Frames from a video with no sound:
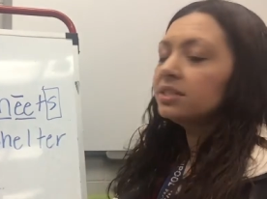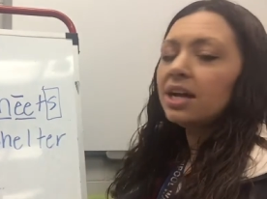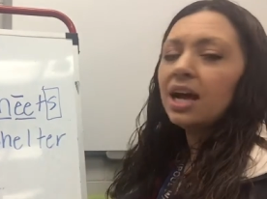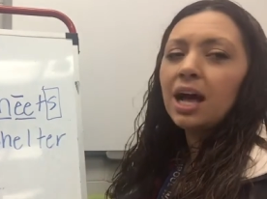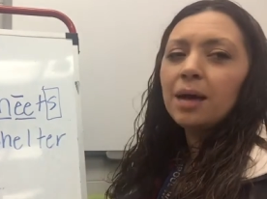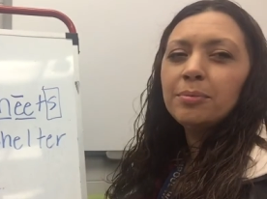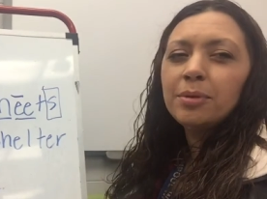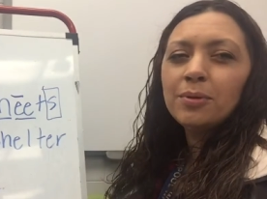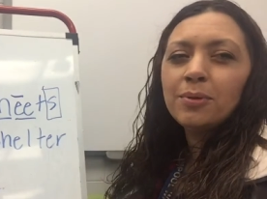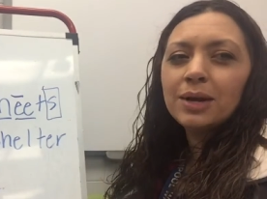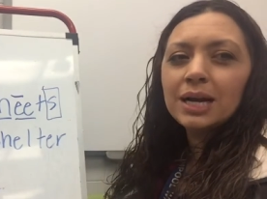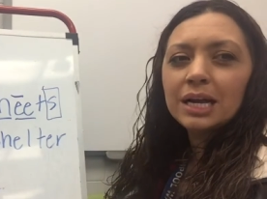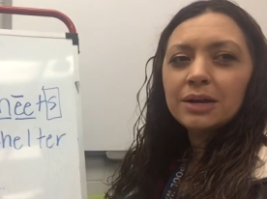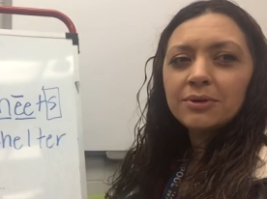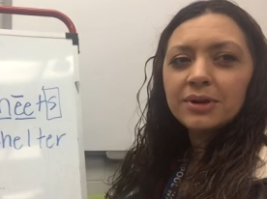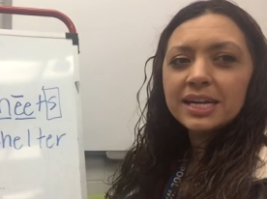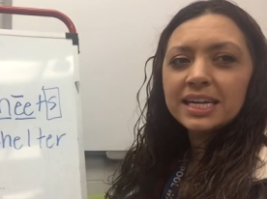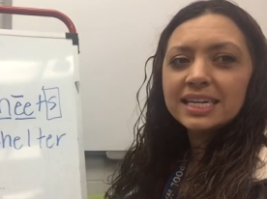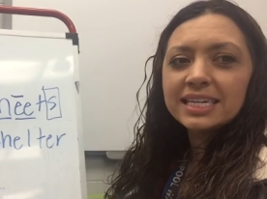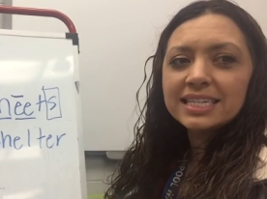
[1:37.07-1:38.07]
top. But when I
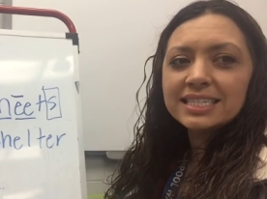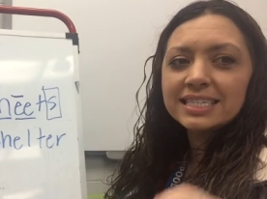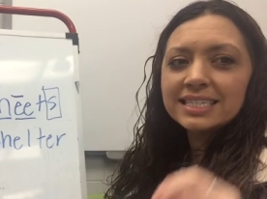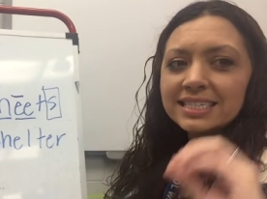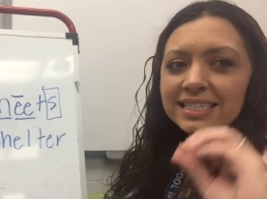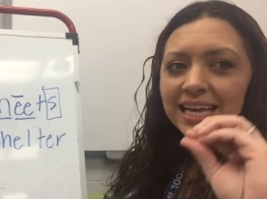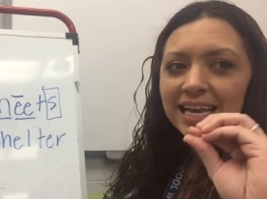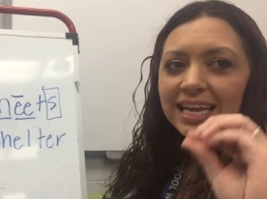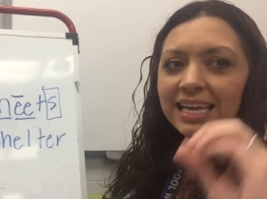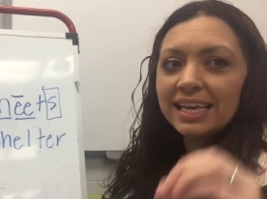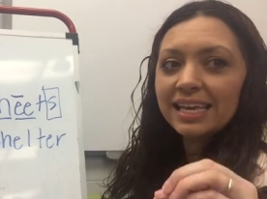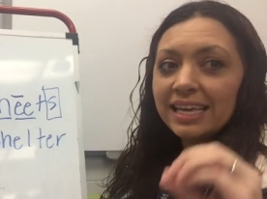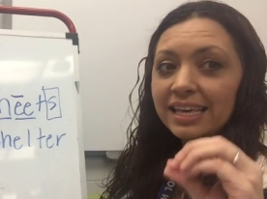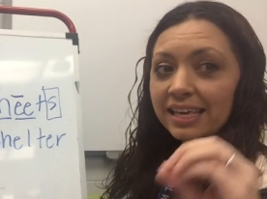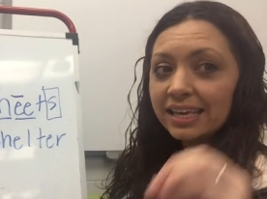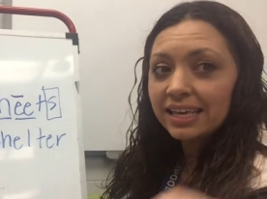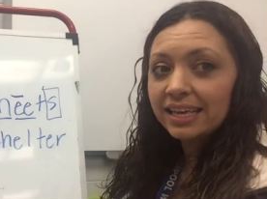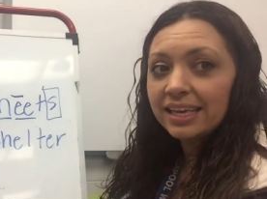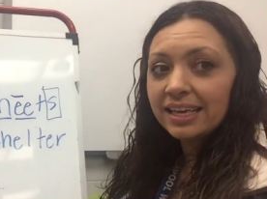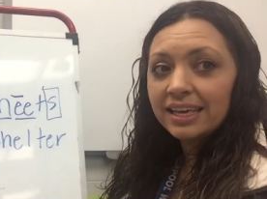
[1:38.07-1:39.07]
read it, does it say
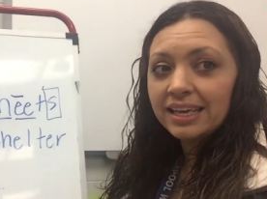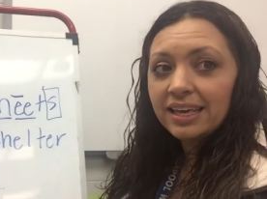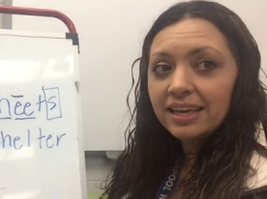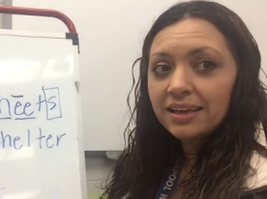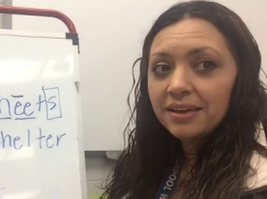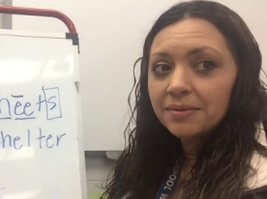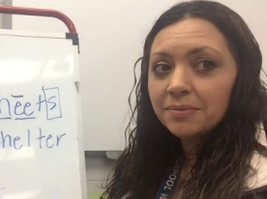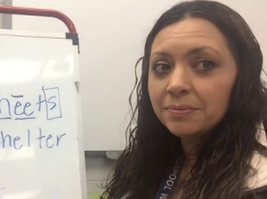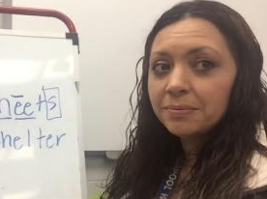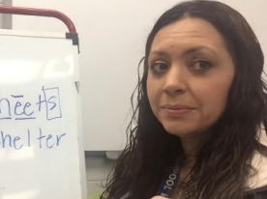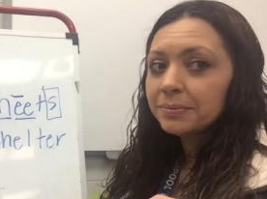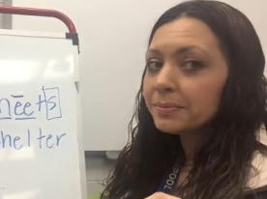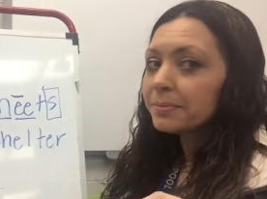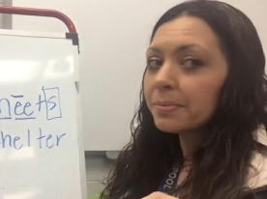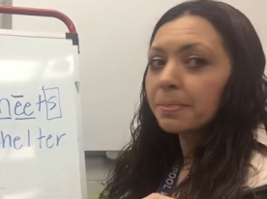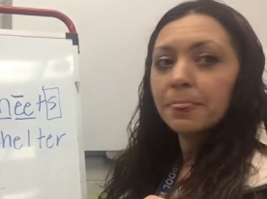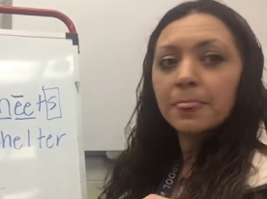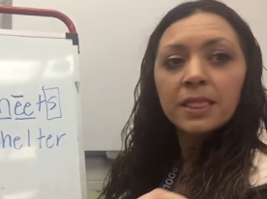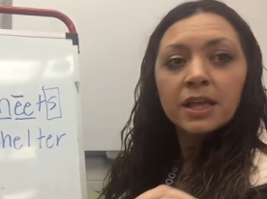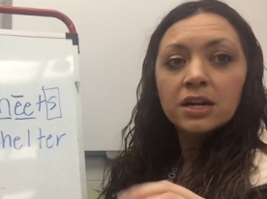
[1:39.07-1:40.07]
EE?
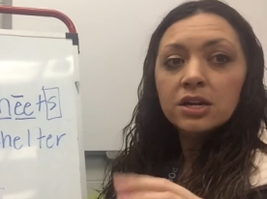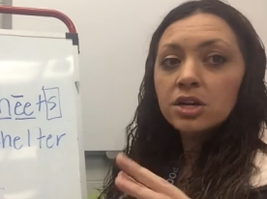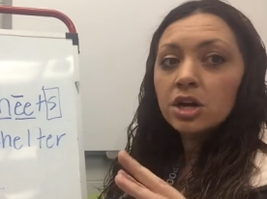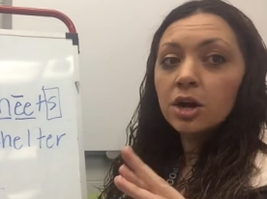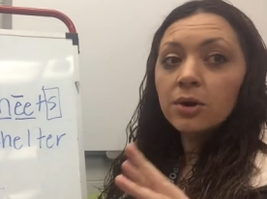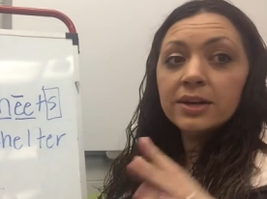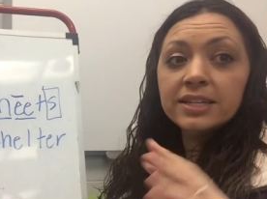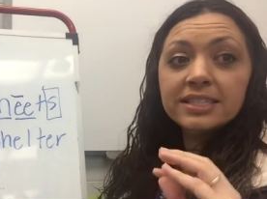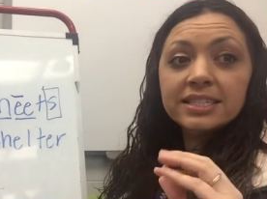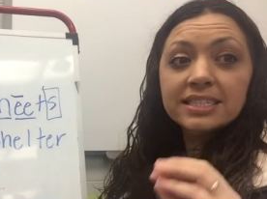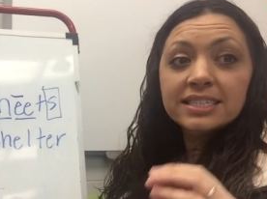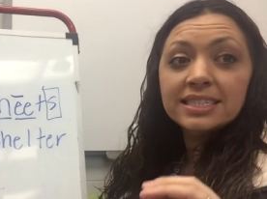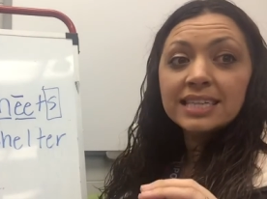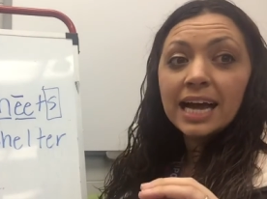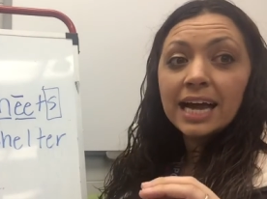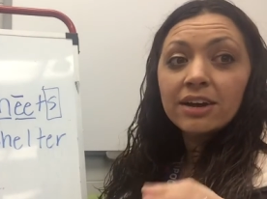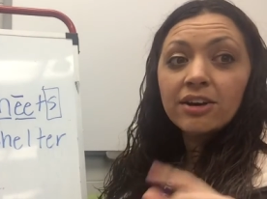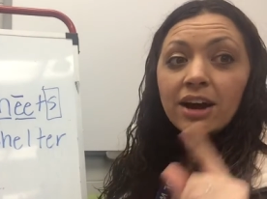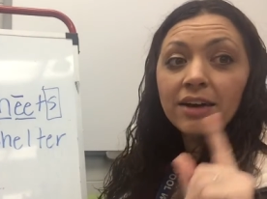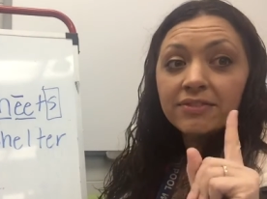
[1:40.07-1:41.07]
No, it's a
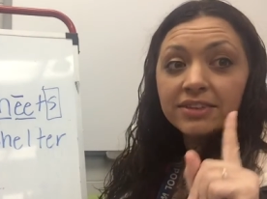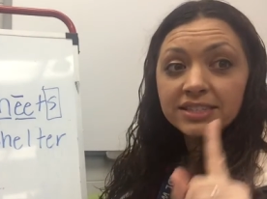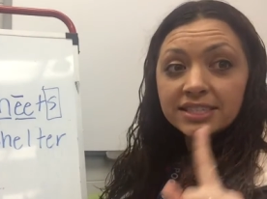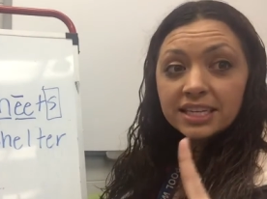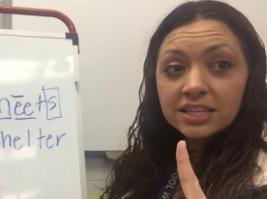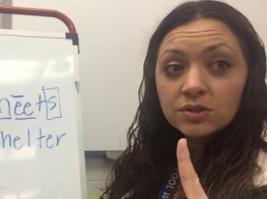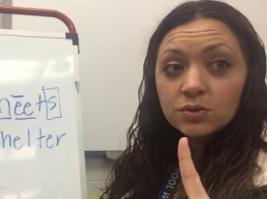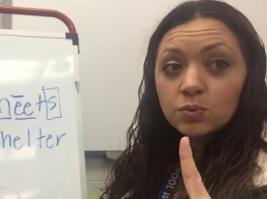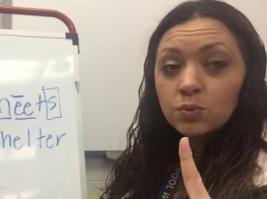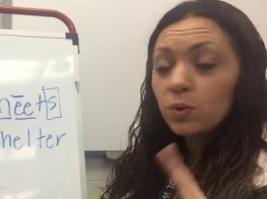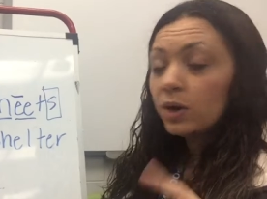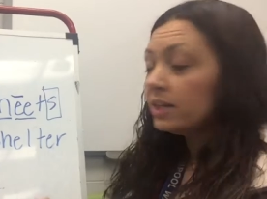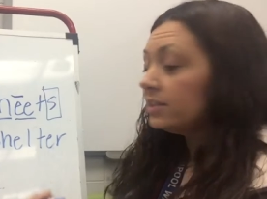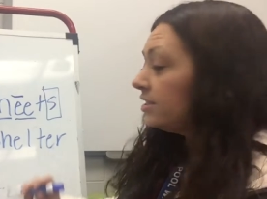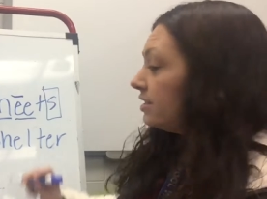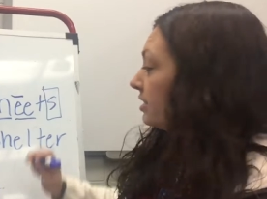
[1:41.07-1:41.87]
digraph. It says one